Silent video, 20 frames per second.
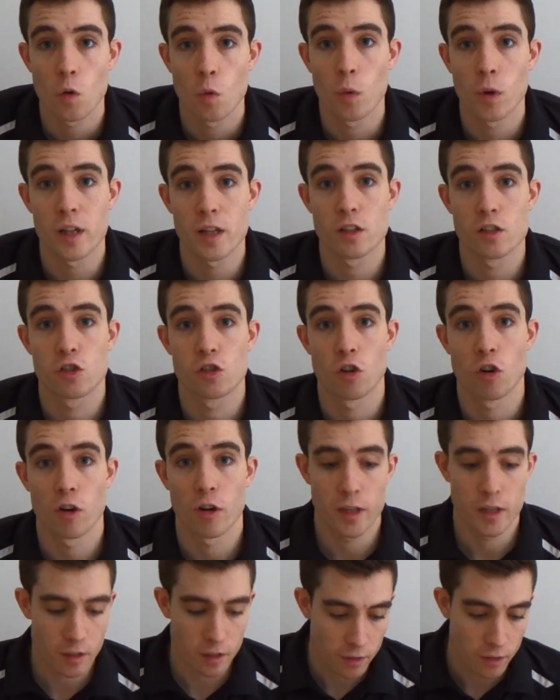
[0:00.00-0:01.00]
When it's
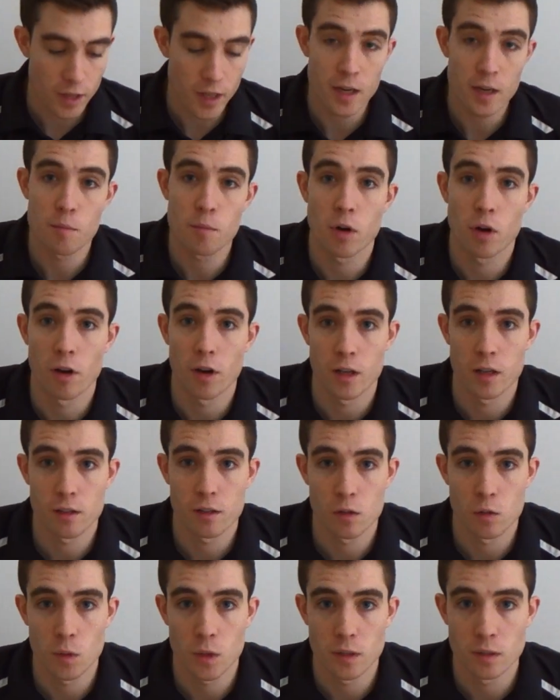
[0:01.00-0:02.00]
dried, then apply
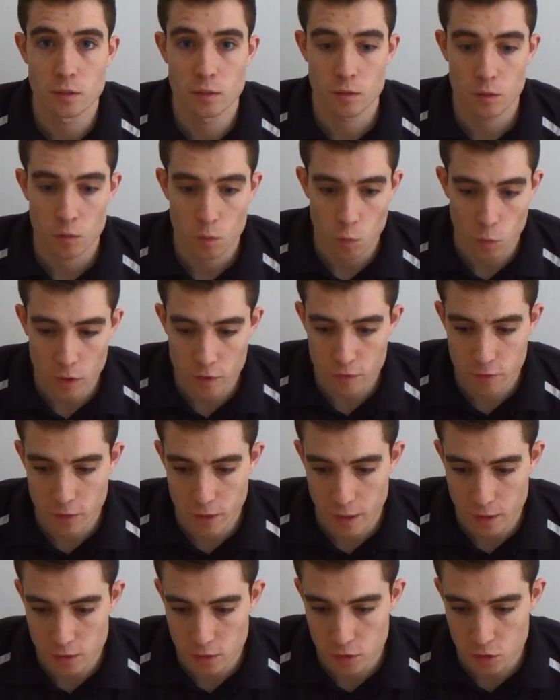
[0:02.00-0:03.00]
another one, wait for
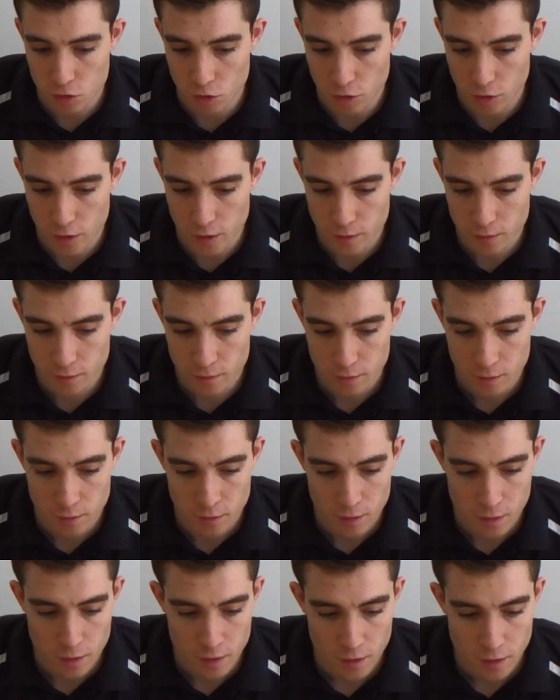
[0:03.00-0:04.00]
that to dry.
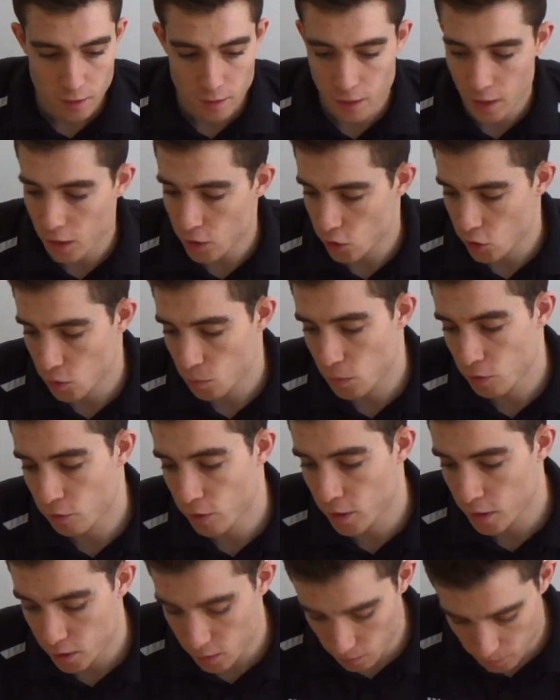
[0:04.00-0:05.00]
Then it should be
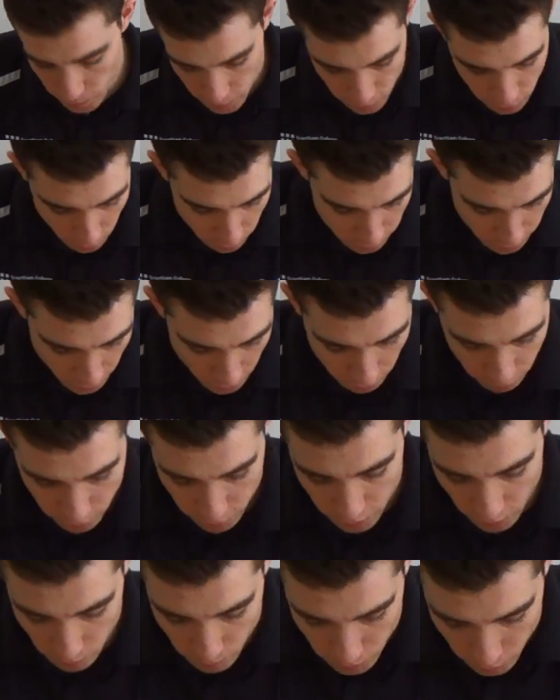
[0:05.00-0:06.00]
ready to be stuck down.
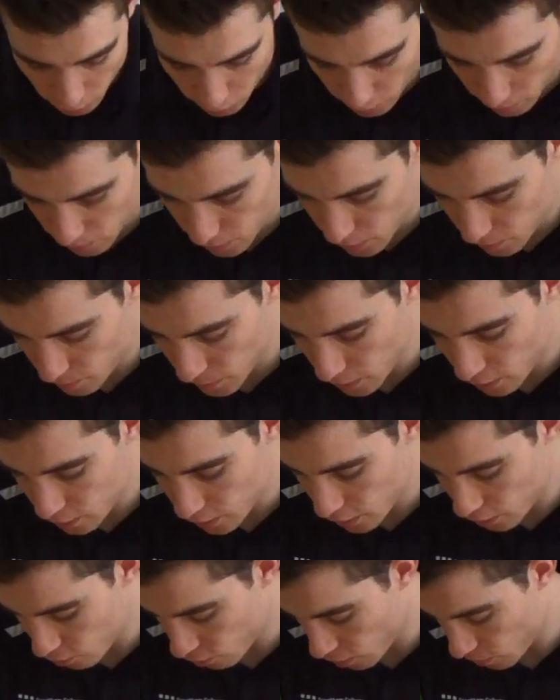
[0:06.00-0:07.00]
Sometimes, because
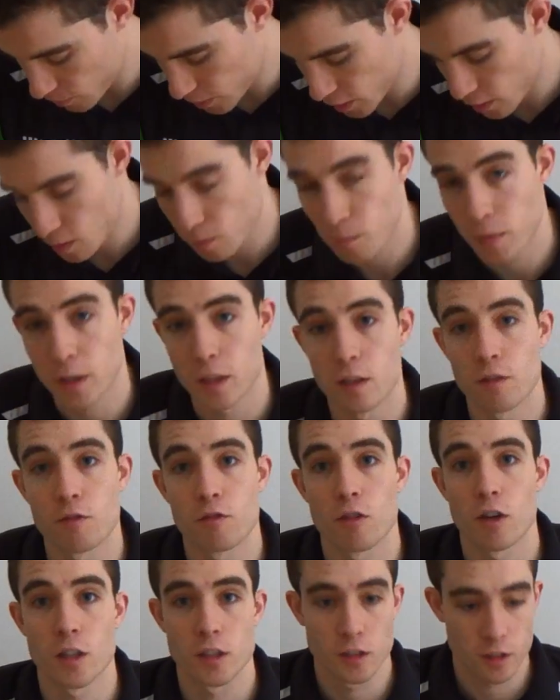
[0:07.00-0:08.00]
these rubbers are completely
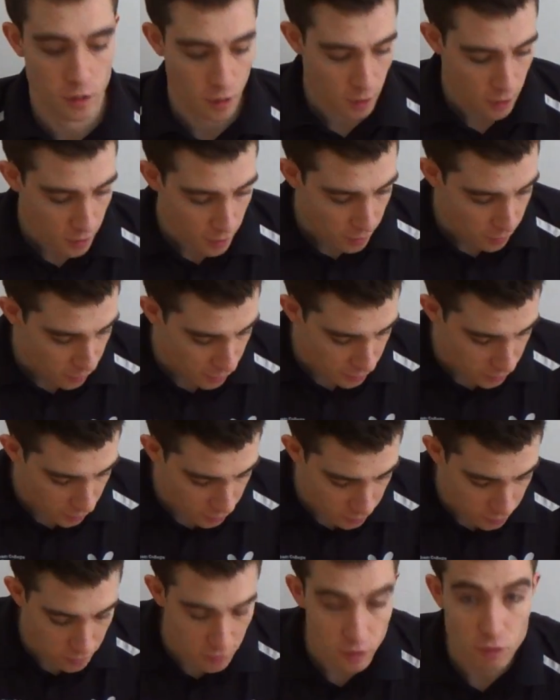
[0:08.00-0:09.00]
fresh, they
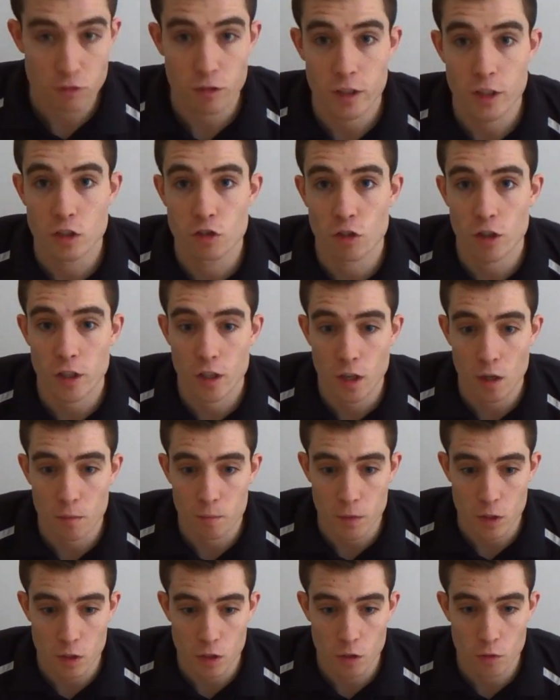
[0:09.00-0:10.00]
tend to just really drink
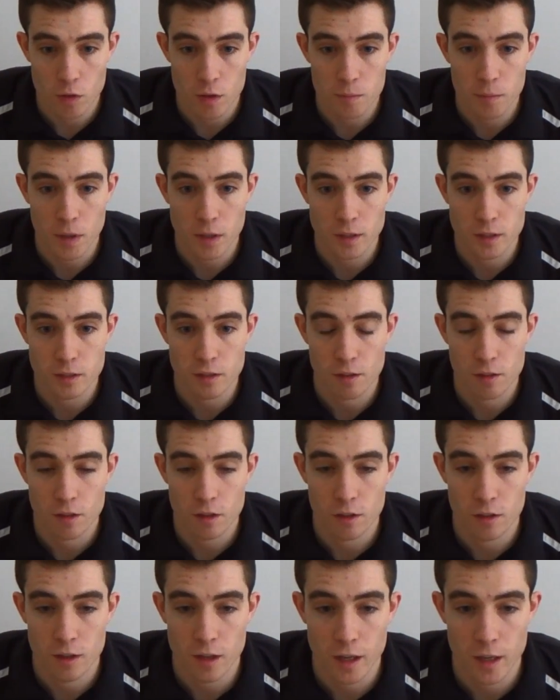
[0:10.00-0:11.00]
up the glue and it might need a
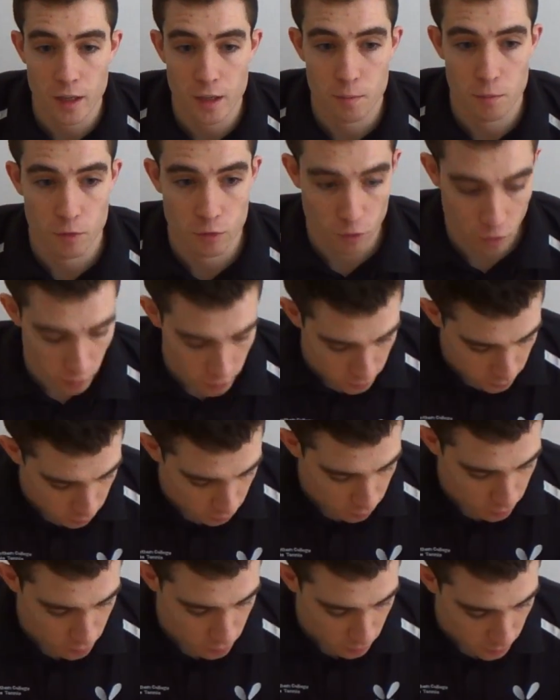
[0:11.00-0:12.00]
third layer before it
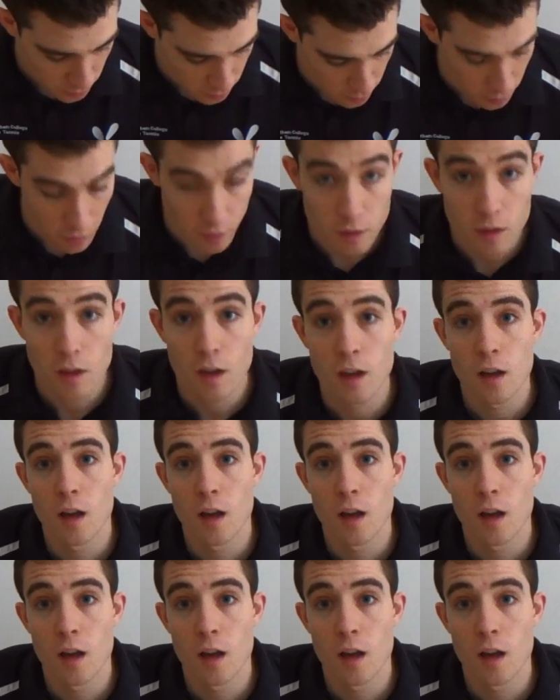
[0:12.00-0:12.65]
starts to actually